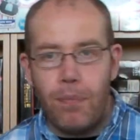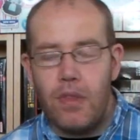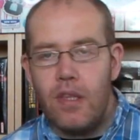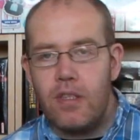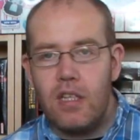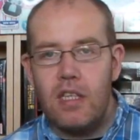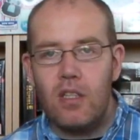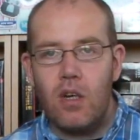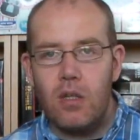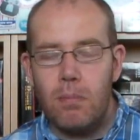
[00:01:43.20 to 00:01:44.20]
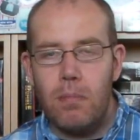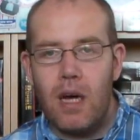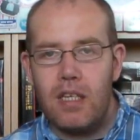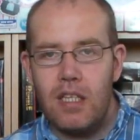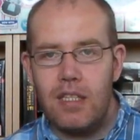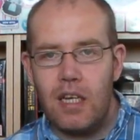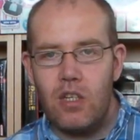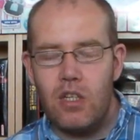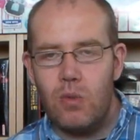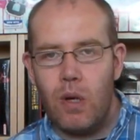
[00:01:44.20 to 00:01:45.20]
There's an inside market
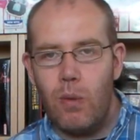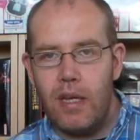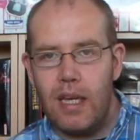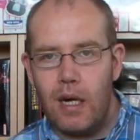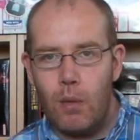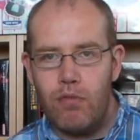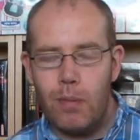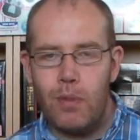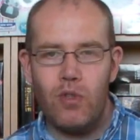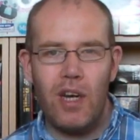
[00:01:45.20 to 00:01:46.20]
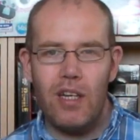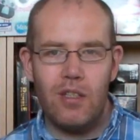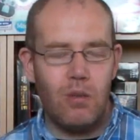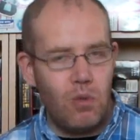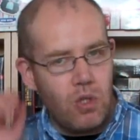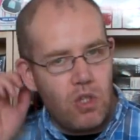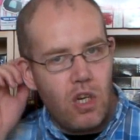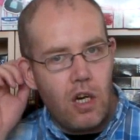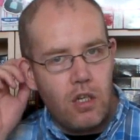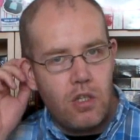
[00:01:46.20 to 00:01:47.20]
section as well where you get like proper traders who just
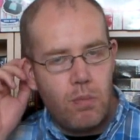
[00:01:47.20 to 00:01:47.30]
charge